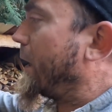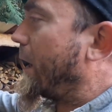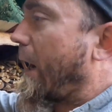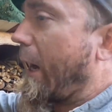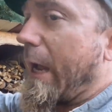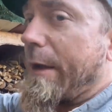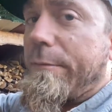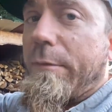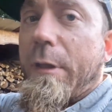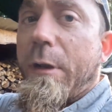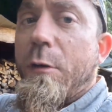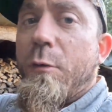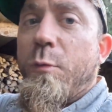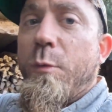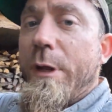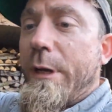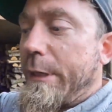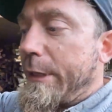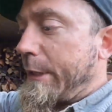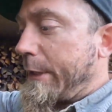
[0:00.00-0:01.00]
have a lot of
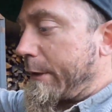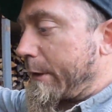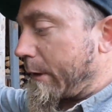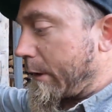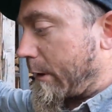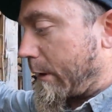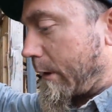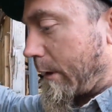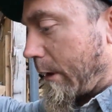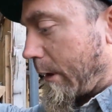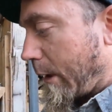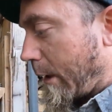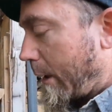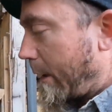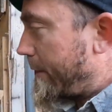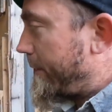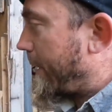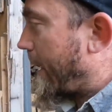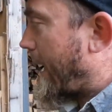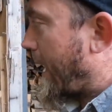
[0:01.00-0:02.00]
wind here,
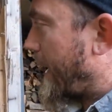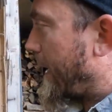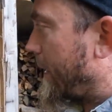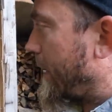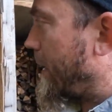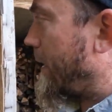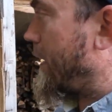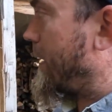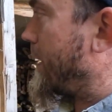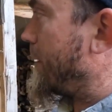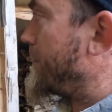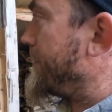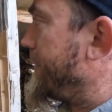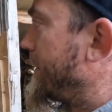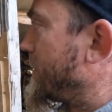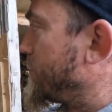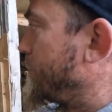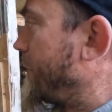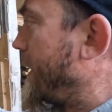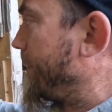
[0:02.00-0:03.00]
that
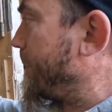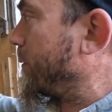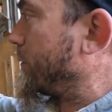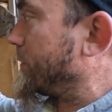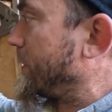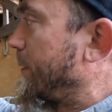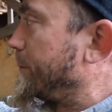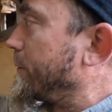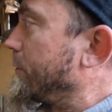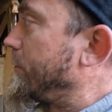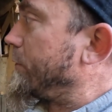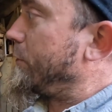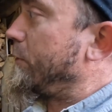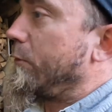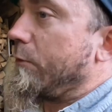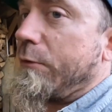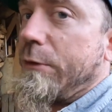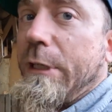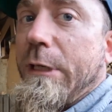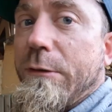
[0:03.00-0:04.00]
this maple was able to
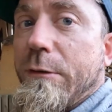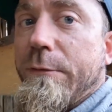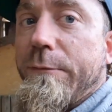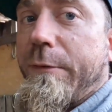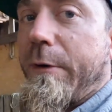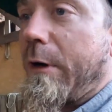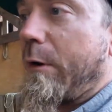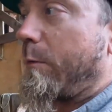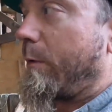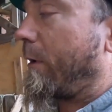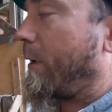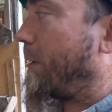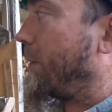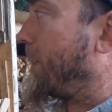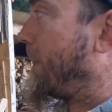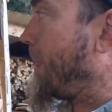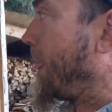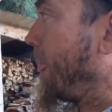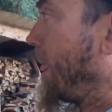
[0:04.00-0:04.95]
season very well.